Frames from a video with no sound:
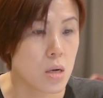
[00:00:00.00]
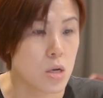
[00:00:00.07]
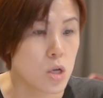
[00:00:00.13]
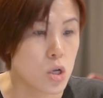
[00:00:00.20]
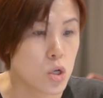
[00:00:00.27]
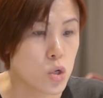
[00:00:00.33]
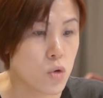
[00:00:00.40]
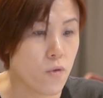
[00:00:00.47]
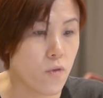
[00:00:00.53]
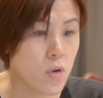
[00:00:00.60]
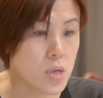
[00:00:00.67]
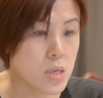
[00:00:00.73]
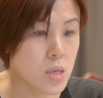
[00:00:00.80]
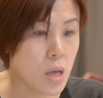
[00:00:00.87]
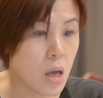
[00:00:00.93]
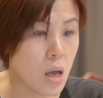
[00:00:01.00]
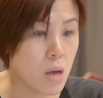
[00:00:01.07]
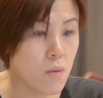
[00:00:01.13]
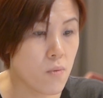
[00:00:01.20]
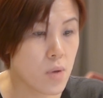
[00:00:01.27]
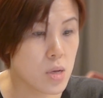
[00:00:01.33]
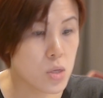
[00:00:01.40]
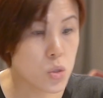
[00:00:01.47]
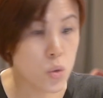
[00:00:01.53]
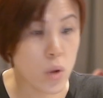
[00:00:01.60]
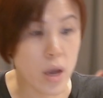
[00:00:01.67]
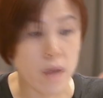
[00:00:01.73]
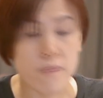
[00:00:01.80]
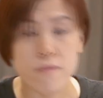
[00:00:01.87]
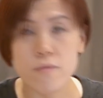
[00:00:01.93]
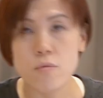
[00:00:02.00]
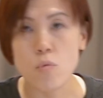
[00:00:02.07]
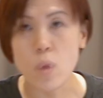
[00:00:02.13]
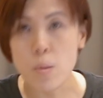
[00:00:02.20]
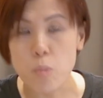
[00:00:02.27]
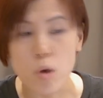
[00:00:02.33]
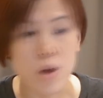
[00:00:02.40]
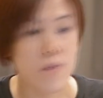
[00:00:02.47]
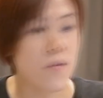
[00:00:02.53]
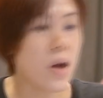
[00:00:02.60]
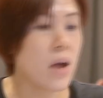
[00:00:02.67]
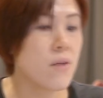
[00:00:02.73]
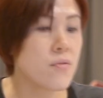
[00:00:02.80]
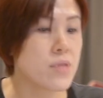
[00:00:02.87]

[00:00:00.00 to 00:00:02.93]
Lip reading: So for 7 to have 1.5,